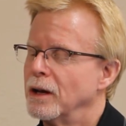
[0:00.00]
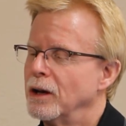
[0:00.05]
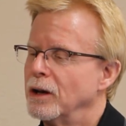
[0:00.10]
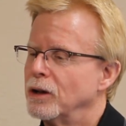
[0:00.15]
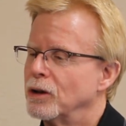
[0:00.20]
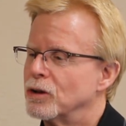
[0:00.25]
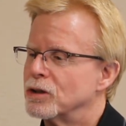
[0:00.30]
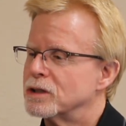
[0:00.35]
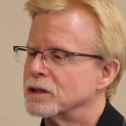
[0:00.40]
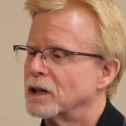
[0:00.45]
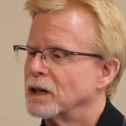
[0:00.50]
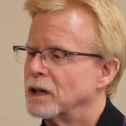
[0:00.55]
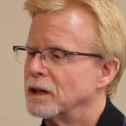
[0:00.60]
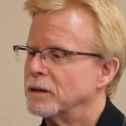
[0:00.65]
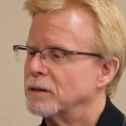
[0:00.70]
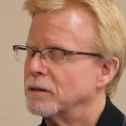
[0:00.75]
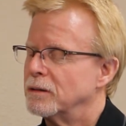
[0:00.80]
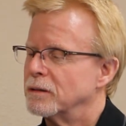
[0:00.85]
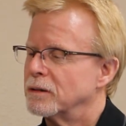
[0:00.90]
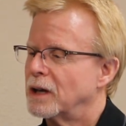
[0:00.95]
It's
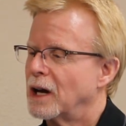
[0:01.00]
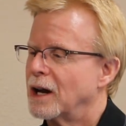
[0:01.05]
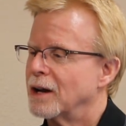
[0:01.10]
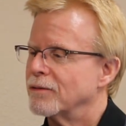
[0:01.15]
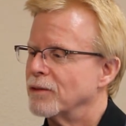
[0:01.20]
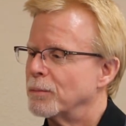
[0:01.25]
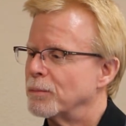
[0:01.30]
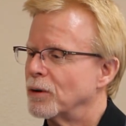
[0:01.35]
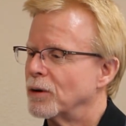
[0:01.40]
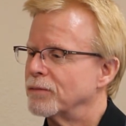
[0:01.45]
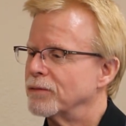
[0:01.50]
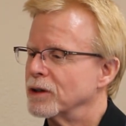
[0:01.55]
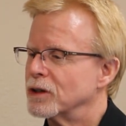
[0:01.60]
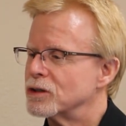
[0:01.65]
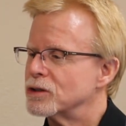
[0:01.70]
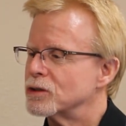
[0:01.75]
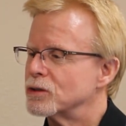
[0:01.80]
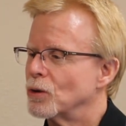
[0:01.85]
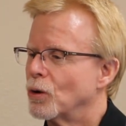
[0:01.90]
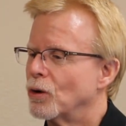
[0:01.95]
been kind of a perfect
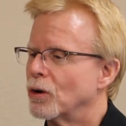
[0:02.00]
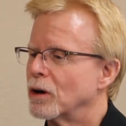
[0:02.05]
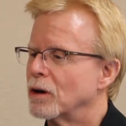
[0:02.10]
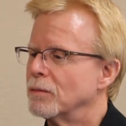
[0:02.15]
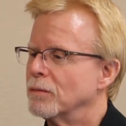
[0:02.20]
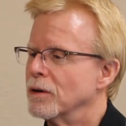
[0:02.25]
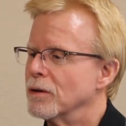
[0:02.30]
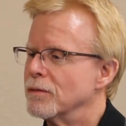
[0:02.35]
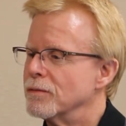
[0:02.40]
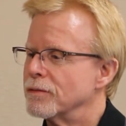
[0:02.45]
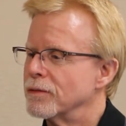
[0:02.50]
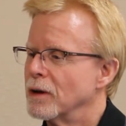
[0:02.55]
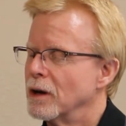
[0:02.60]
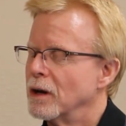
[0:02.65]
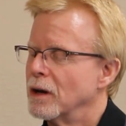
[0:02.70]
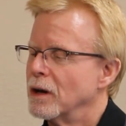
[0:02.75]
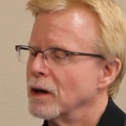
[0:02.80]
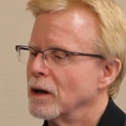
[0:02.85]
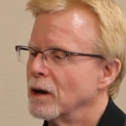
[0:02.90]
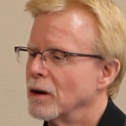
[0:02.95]
storm
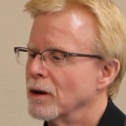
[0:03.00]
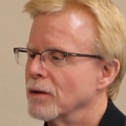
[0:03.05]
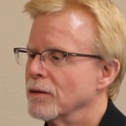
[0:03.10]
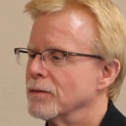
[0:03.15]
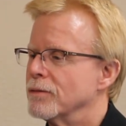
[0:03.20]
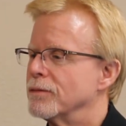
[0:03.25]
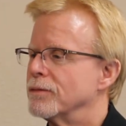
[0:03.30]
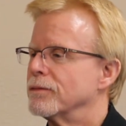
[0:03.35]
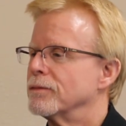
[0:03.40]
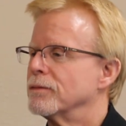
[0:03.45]
of